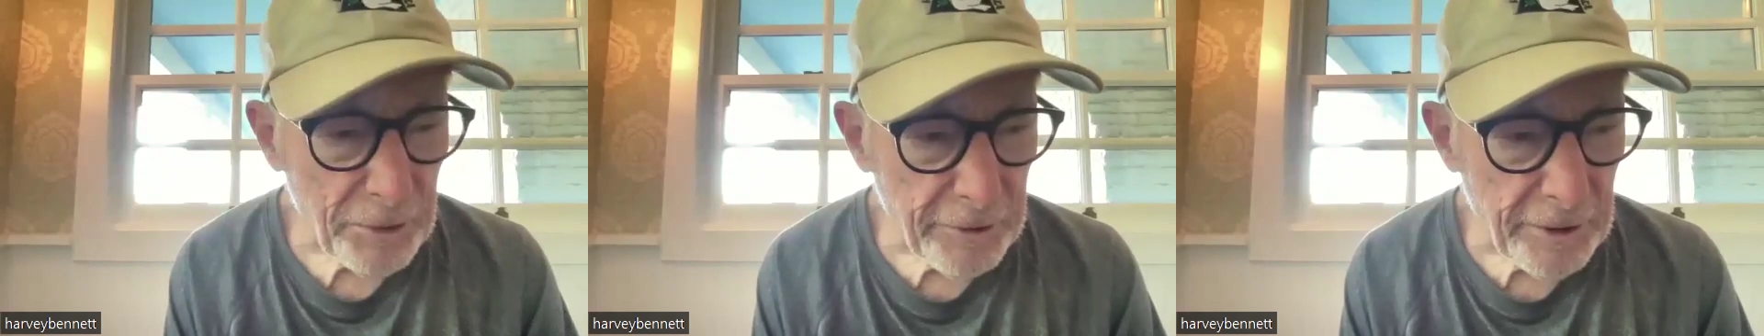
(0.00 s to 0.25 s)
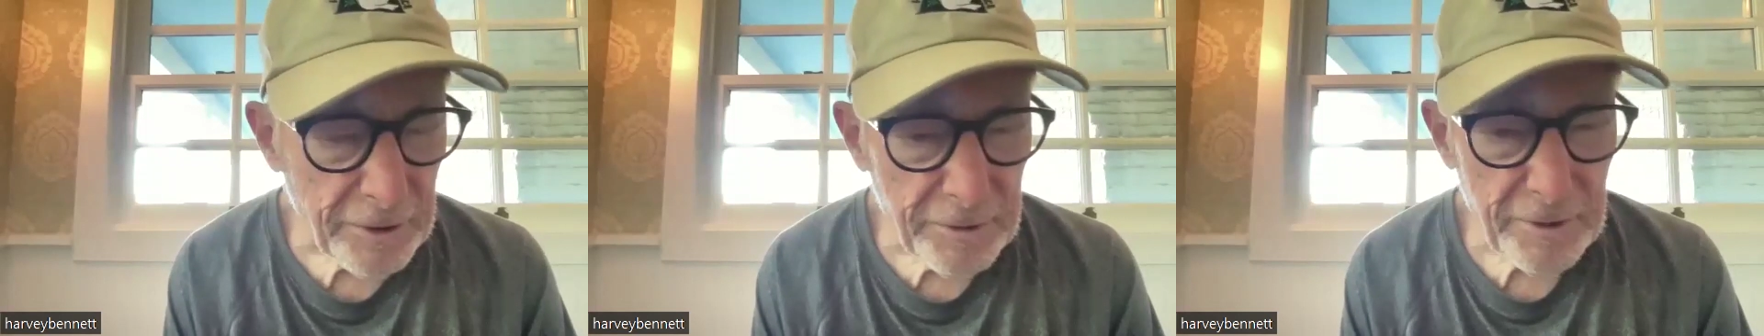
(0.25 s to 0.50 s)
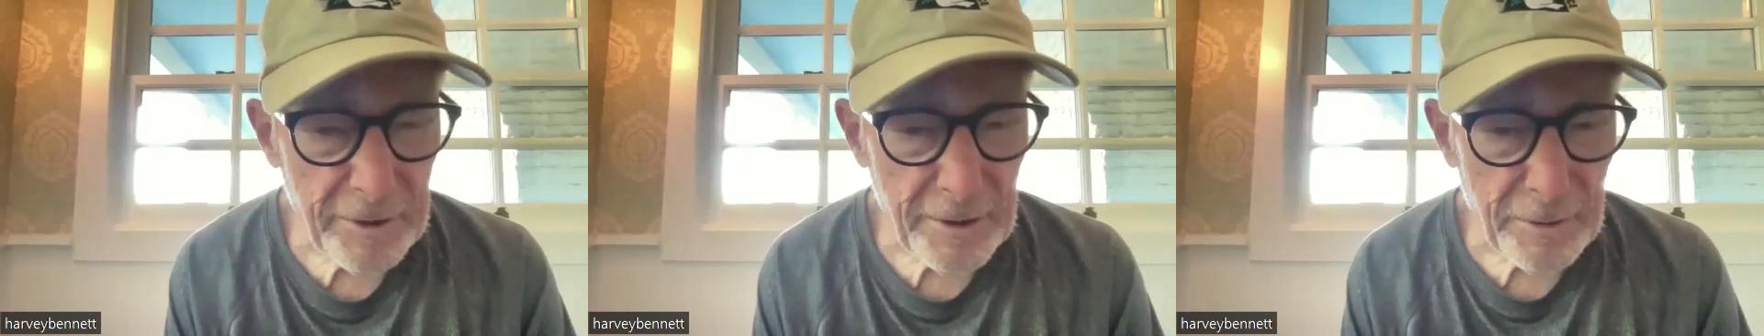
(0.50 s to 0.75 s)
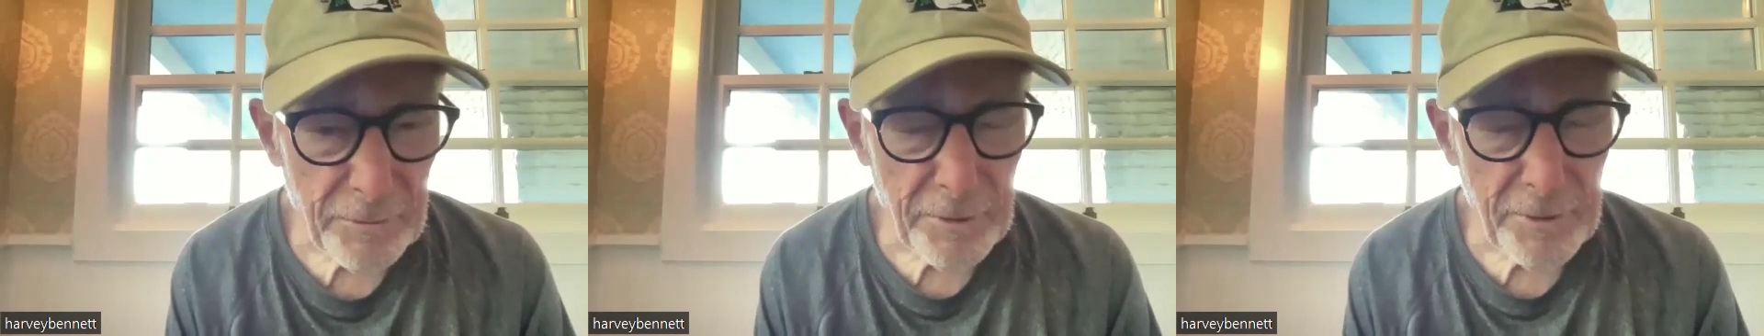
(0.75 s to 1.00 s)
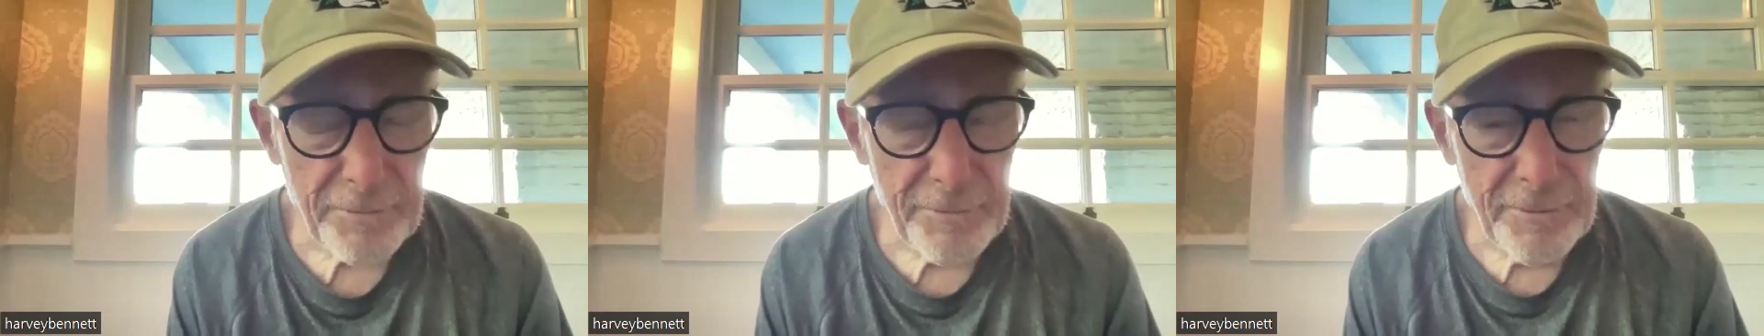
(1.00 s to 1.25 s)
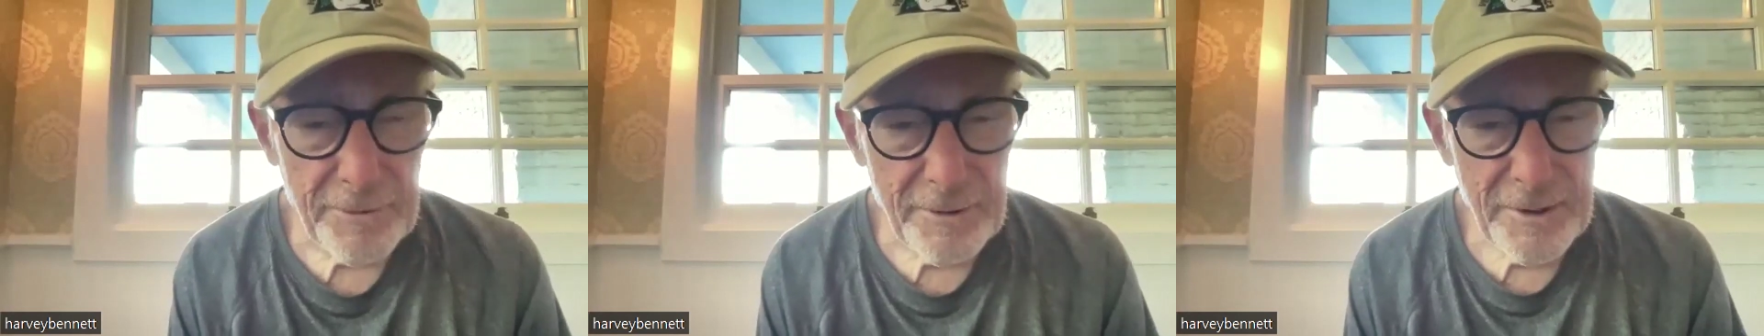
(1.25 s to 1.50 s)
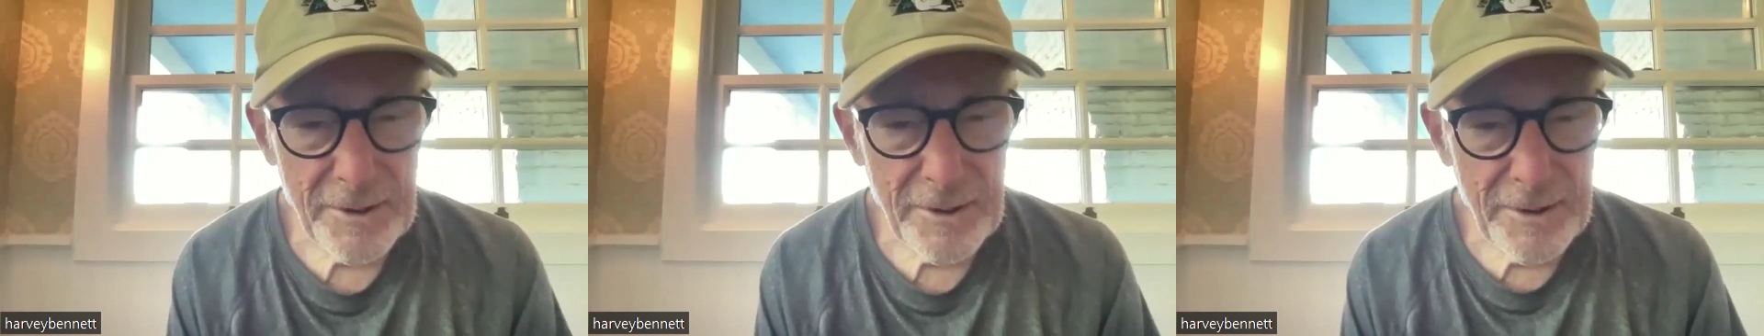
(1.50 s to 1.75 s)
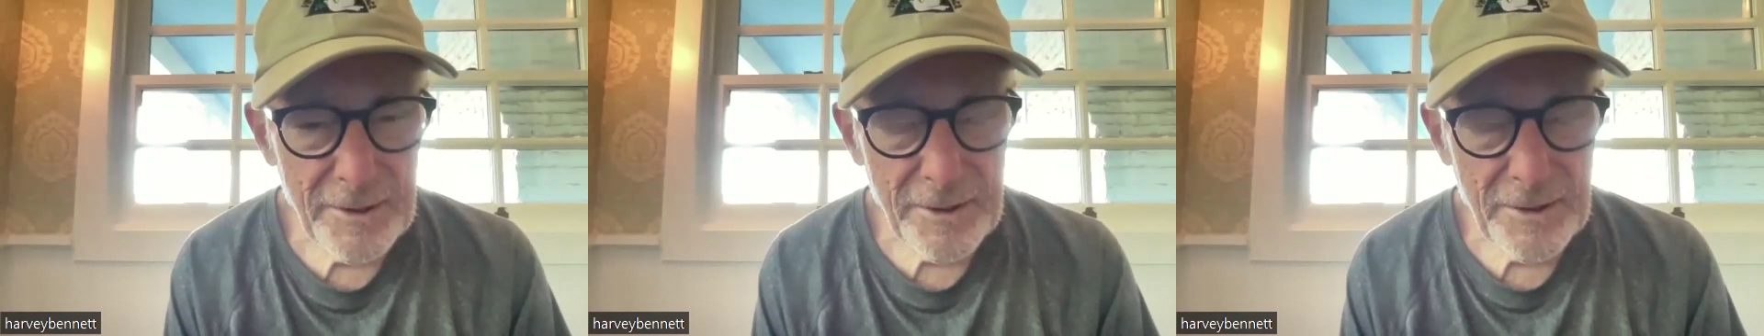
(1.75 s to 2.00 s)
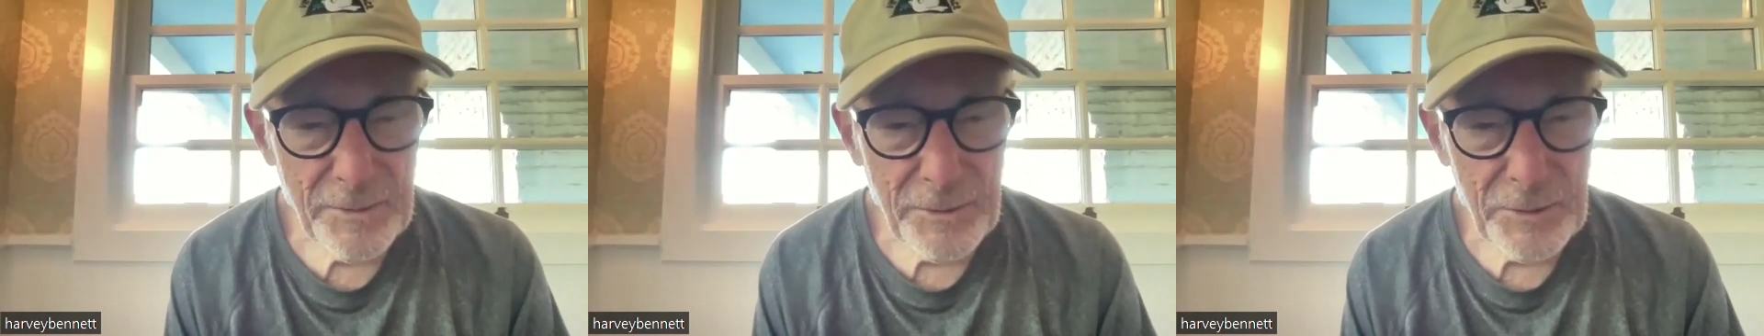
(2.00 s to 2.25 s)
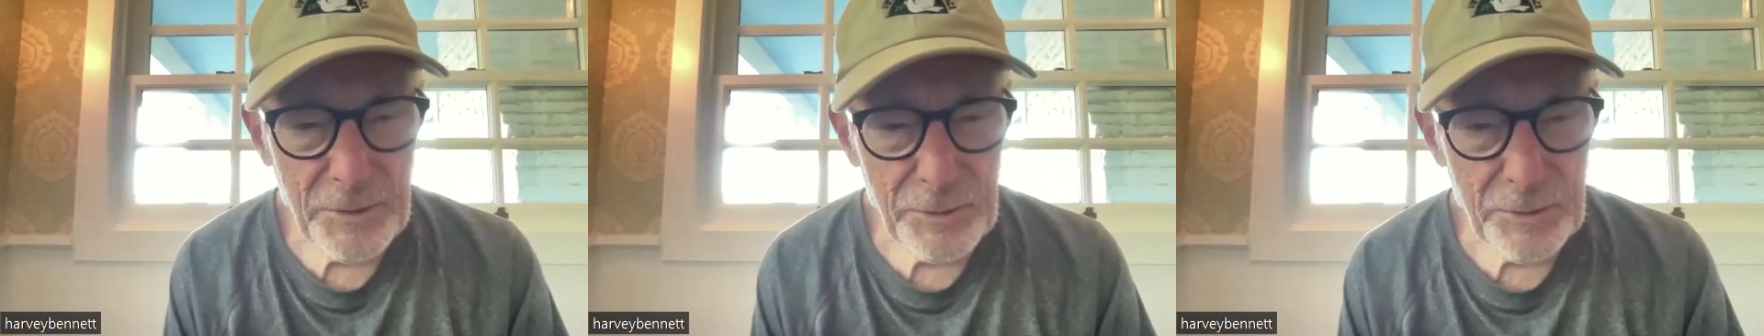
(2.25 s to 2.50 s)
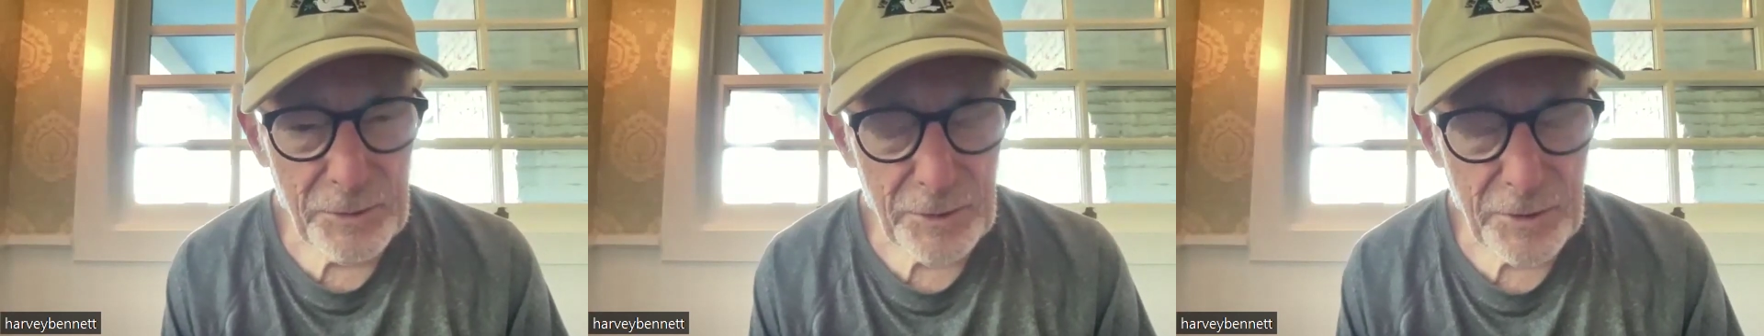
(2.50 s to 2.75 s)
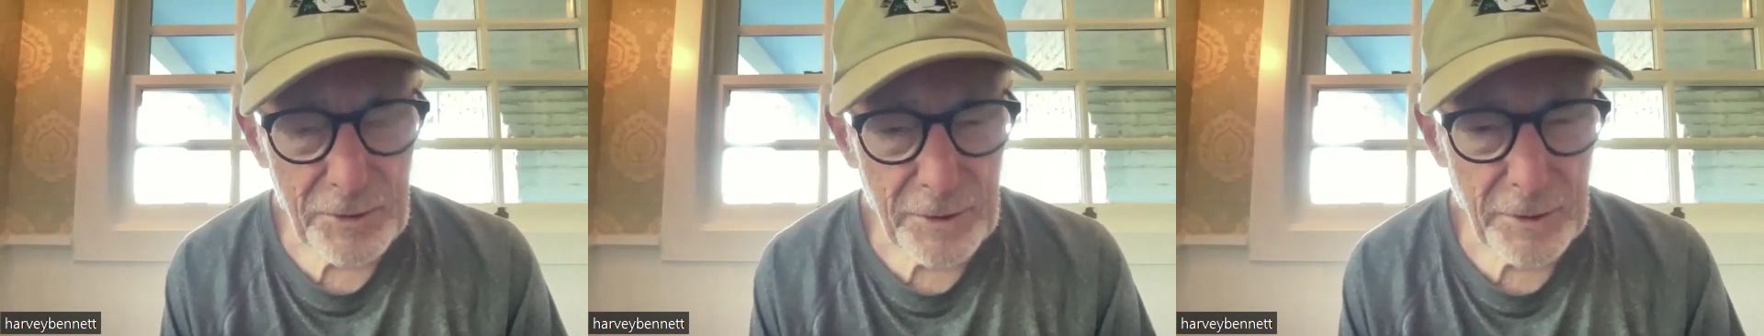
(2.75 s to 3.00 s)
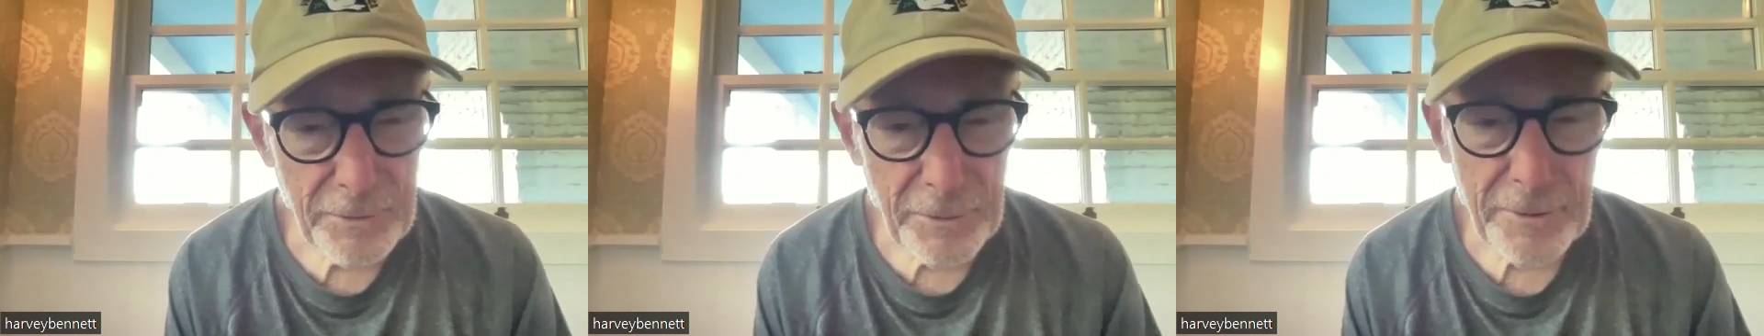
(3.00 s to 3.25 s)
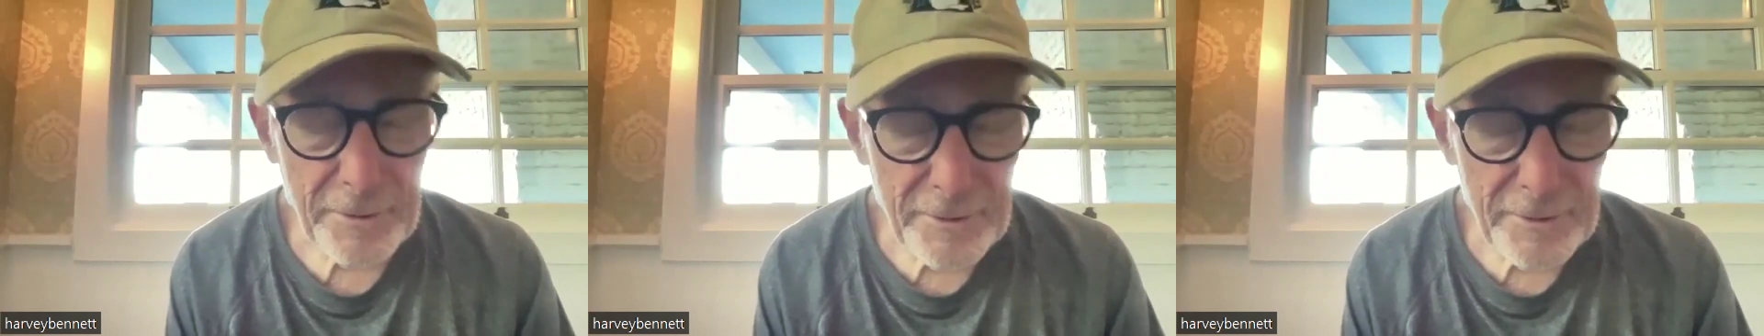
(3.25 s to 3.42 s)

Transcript: correctly, that oath of when you took your oath